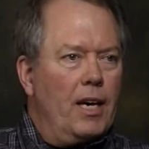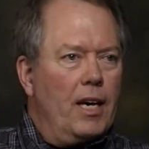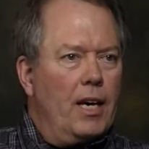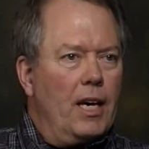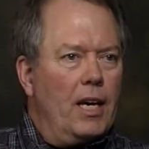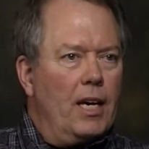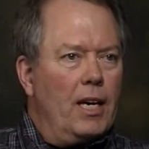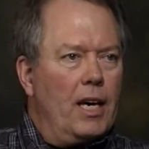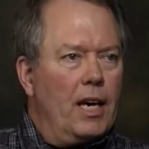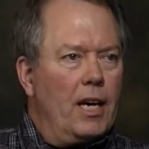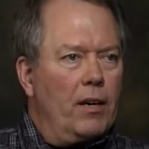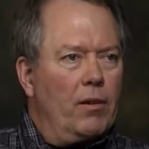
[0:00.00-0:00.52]

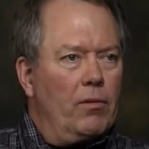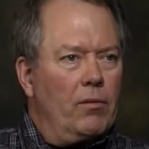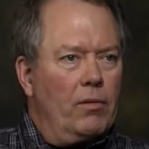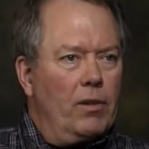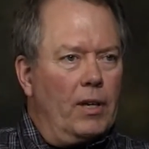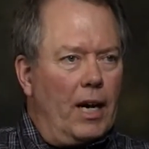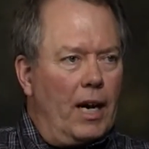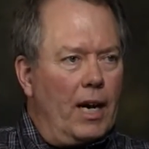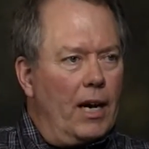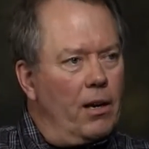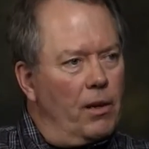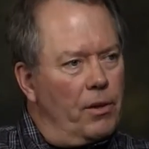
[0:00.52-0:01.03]
And yet,
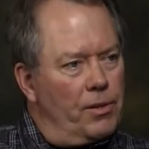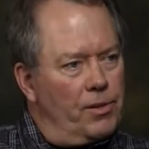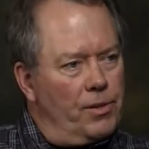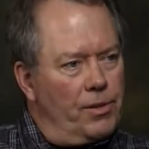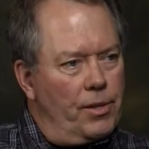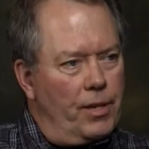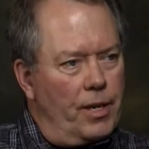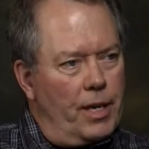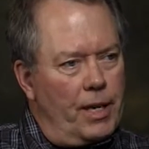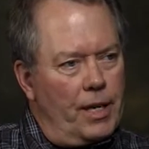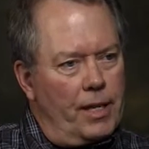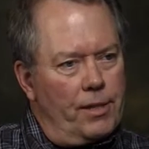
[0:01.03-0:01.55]
what I always
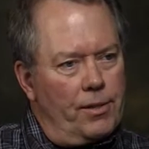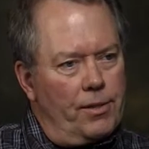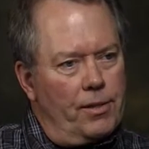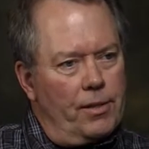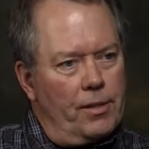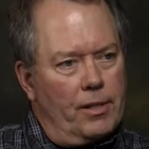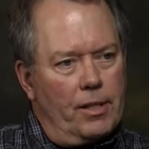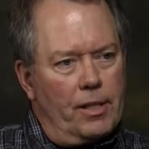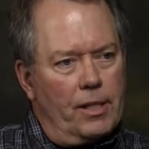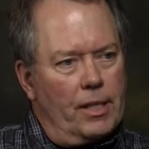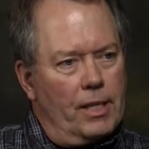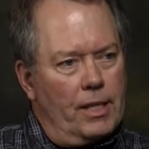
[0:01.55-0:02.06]
say is,
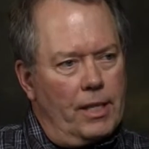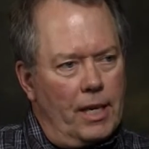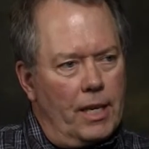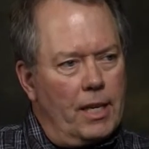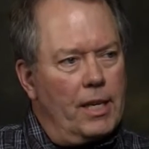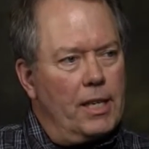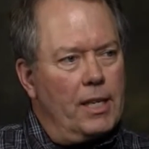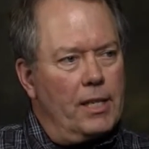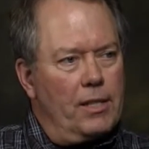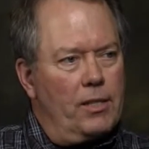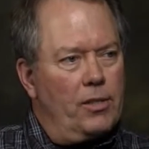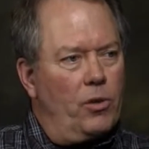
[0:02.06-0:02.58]
yeah,
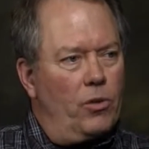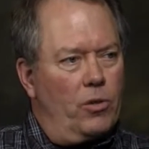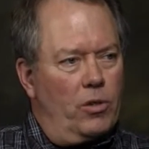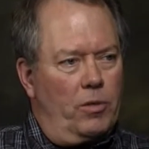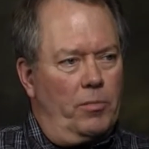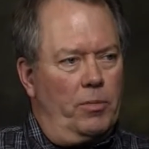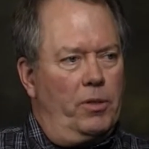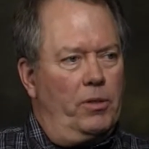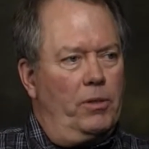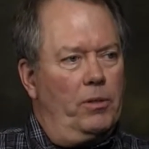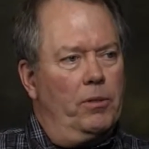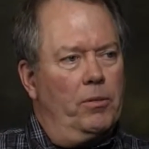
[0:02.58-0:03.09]
it is
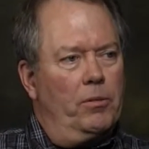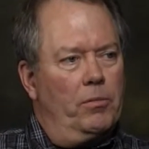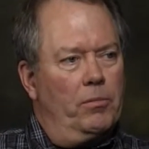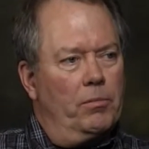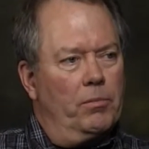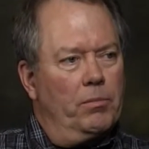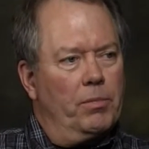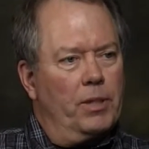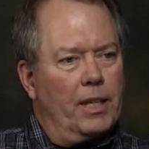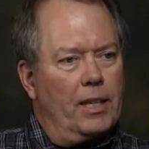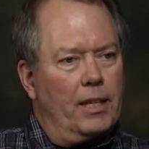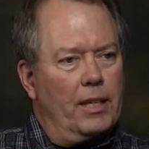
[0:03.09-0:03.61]
horrible
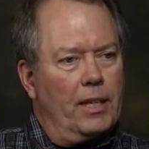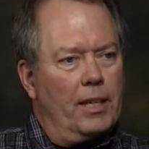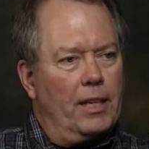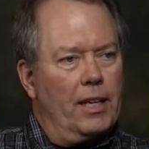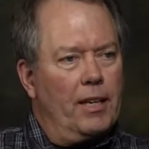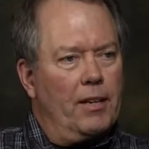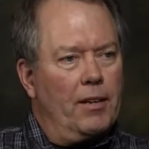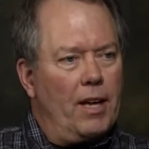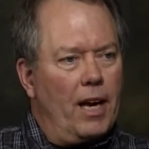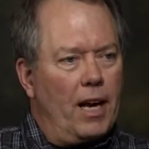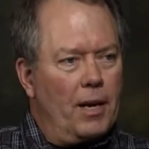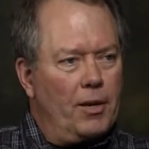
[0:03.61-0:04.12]
but
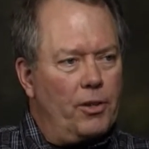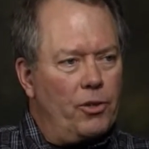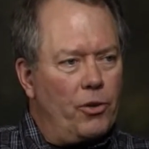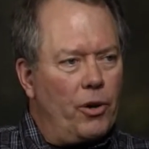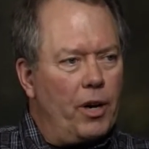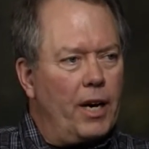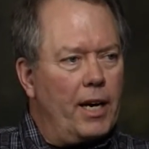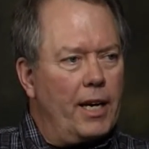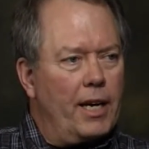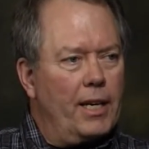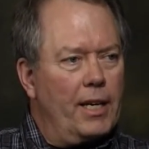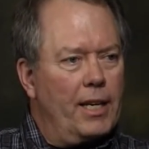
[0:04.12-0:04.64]
it, I
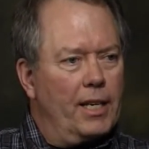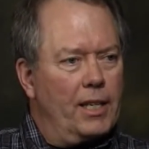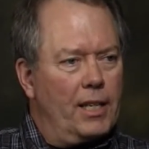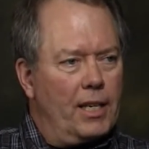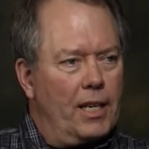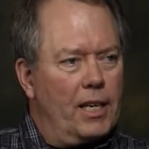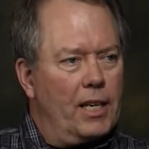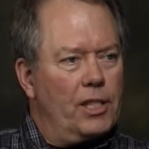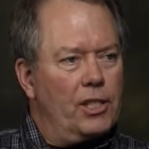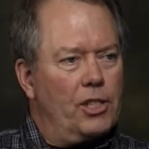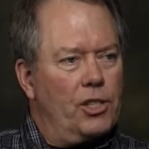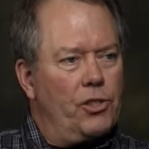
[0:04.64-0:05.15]
try and
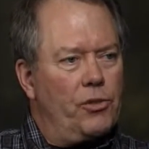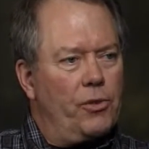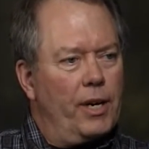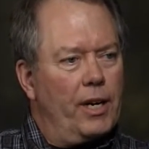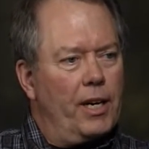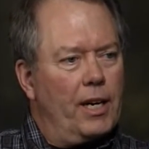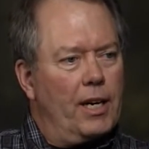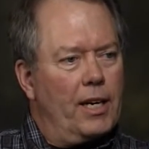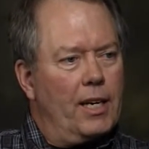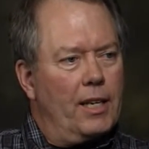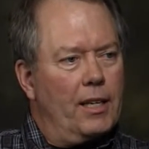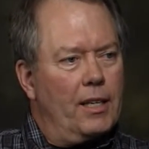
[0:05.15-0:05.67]
concentrate
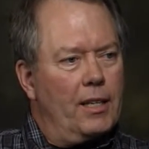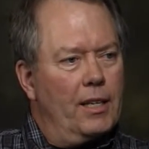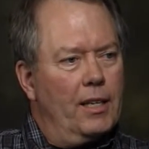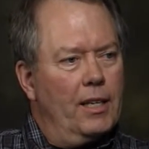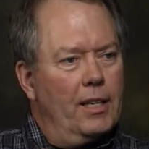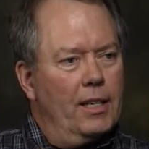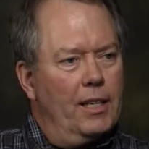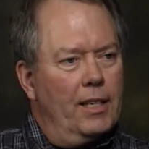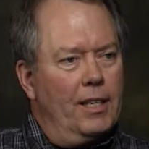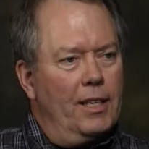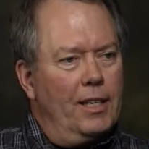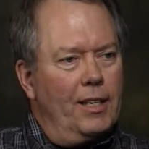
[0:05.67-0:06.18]
on
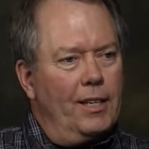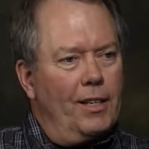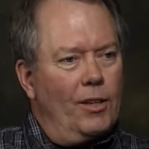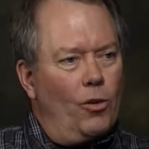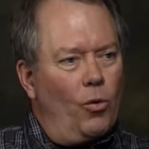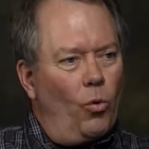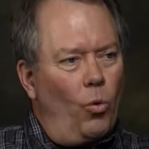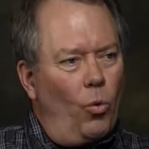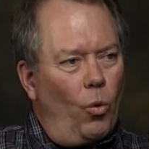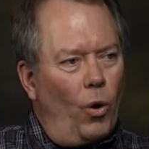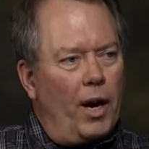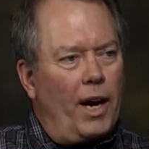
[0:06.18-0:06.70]

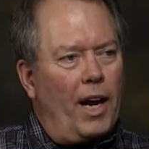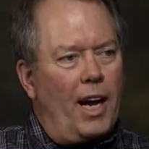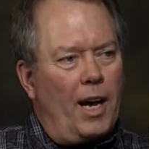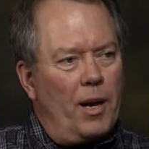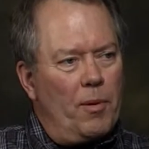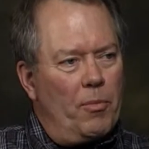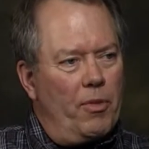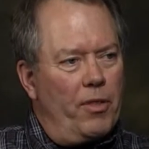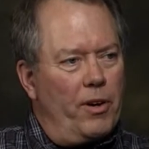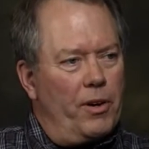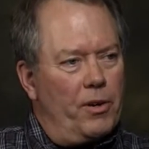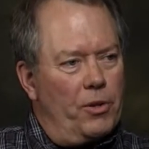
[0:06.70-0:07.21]
what
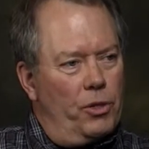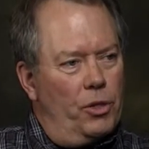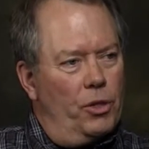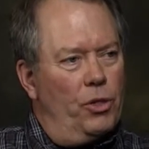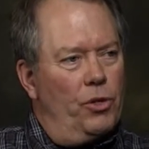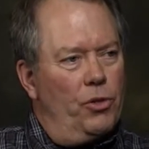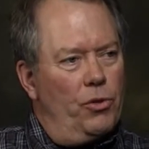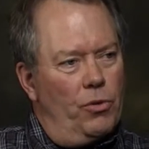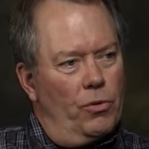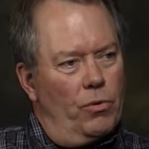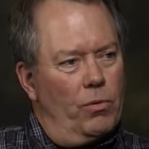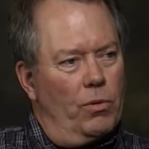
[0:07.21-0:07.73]
I'm there to
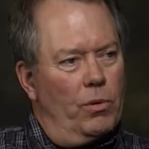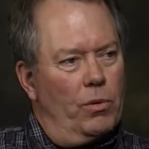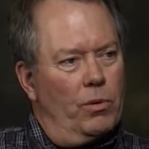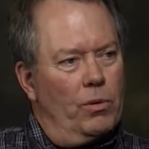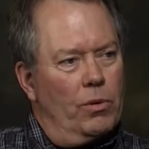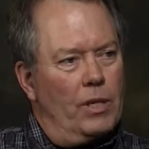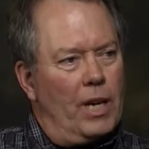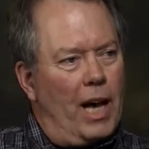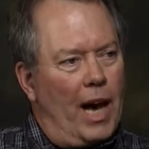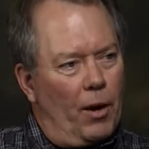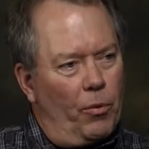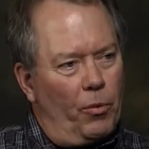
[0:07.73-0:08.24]
do,
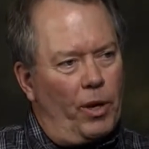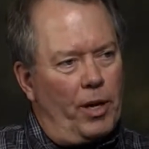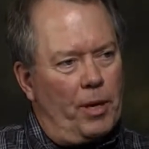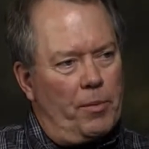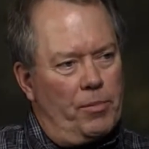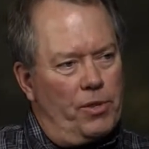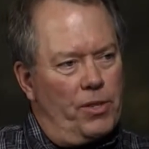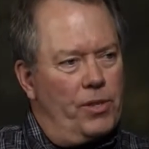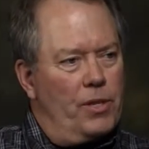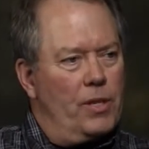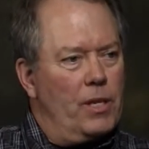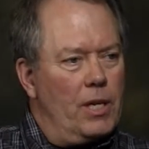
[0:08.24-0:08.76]
not what I'm
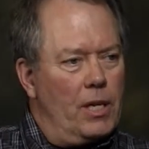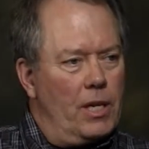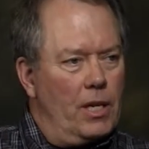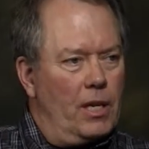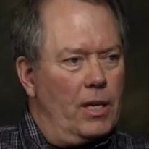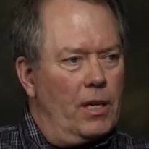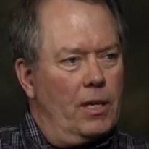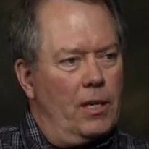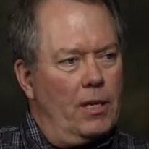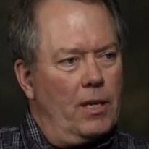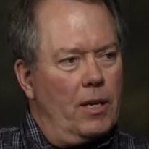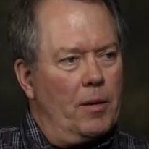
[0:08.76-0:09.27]
seeing.